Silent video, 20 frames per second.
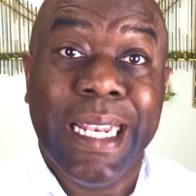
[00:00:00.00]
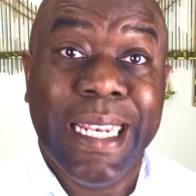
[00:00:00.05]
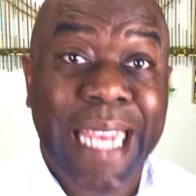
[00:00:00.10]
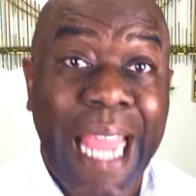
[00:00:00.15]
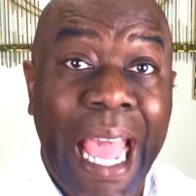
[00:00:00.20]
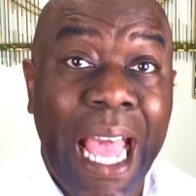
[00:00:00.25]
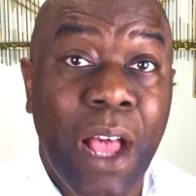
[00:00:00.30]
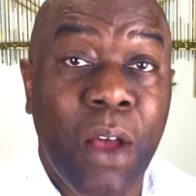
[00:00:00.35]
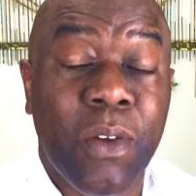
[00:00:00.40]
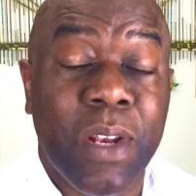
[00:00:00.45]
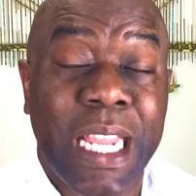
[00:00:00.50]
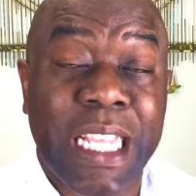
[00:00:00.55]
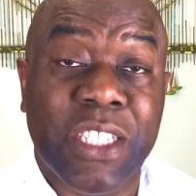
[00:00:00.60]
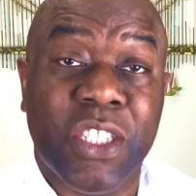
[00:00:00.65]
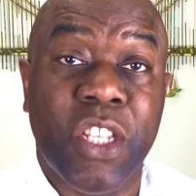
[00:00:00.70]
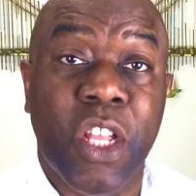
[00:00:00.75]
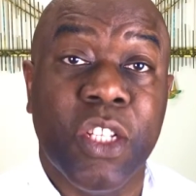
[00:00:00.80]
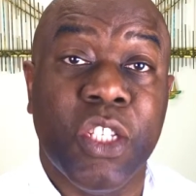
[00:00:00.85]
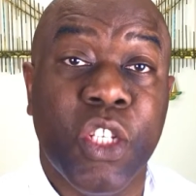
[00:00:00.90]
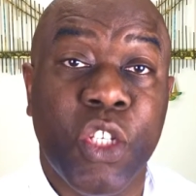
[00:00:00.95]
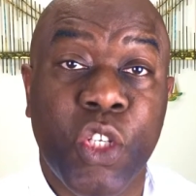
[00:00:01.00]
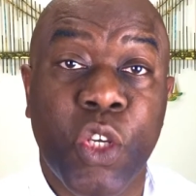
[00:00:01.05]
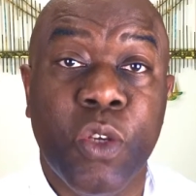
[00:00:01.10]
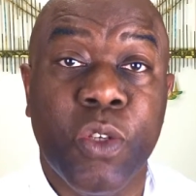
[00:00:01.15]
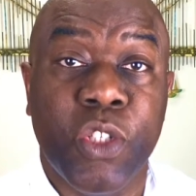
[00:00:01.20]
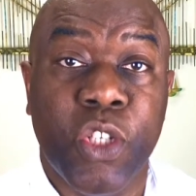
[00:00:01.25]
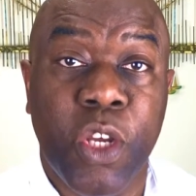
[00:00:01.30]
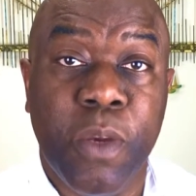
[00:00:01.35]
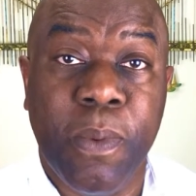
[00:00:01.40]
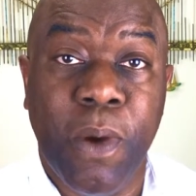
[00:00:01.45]
Now let's turn to
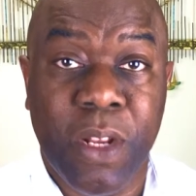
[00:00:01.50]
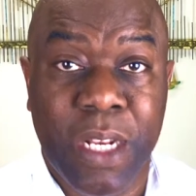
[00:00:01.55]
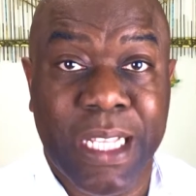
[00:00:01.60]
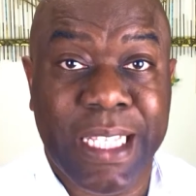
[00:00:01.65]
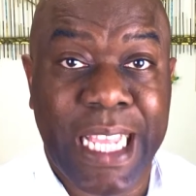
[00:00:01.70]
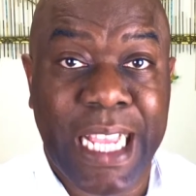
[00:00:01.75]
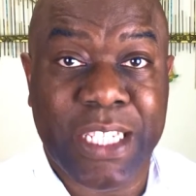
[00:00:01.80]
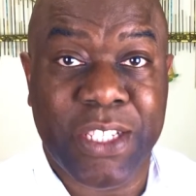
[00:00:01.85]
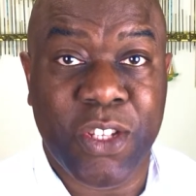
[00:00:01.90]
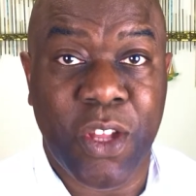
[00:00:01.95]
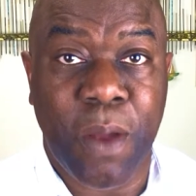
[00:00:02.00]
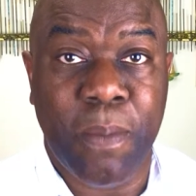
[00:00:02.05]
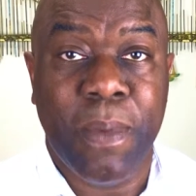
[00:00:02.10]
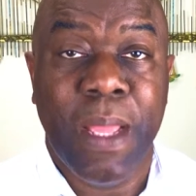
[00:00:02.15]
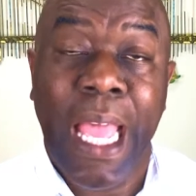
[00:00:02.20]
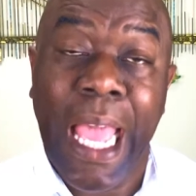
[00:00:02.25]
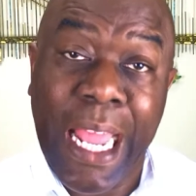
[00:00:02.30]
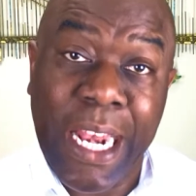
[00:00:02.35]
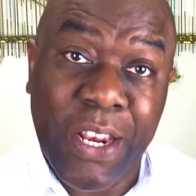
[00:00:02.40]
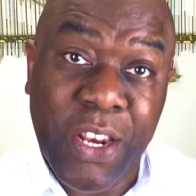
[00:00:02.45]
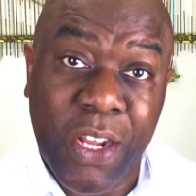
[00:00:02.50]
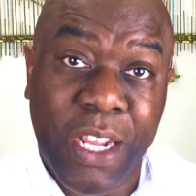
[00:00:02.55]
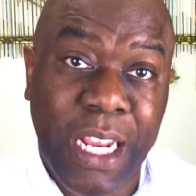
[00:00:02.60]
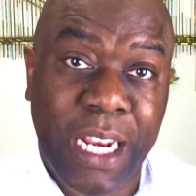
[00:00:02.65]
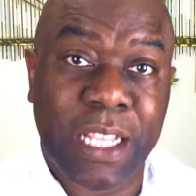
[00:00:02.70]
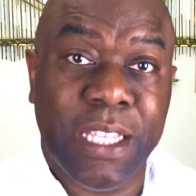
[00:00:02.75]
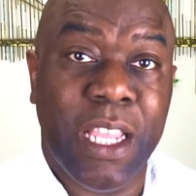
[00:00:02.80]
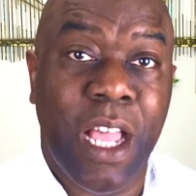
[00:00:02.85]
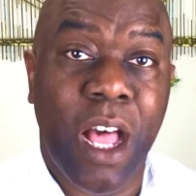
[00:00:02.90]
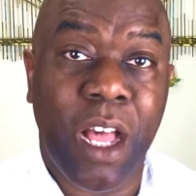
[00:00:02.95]
YouTube on the desktop and look
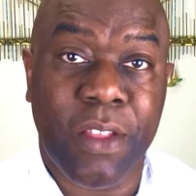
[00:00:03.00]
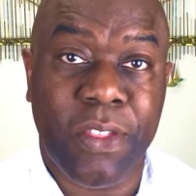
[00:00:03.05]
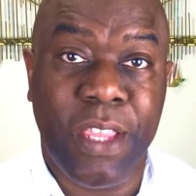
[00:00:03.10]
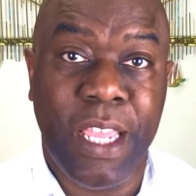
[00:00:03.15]
at the dark